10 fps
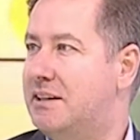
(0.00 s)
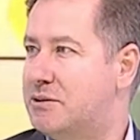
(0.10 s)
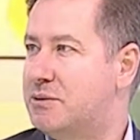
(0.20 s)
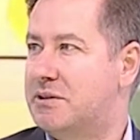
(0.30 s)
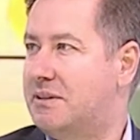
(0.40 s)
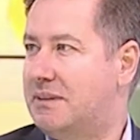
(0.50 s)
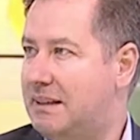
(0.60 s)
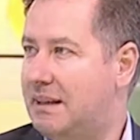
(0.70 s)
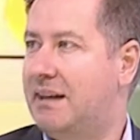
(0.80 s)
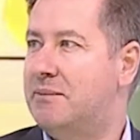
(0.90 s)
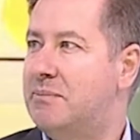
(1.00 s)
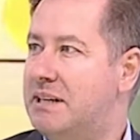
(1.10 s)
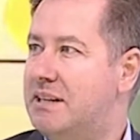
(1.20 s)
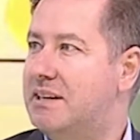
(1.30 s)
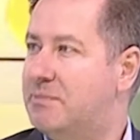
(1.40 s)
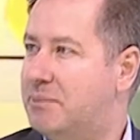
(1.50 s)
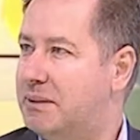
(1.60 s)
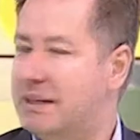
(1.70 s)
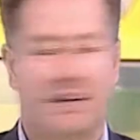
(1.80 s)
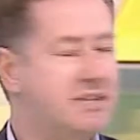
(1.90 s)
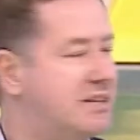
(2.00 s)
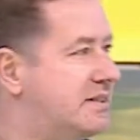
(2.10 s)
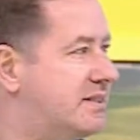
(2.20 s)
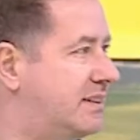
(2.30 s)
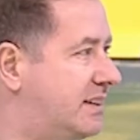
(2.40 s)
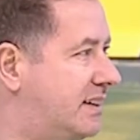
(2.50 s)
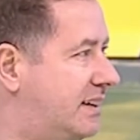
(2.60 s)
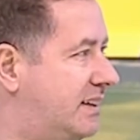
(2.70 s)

social and media publications in uh,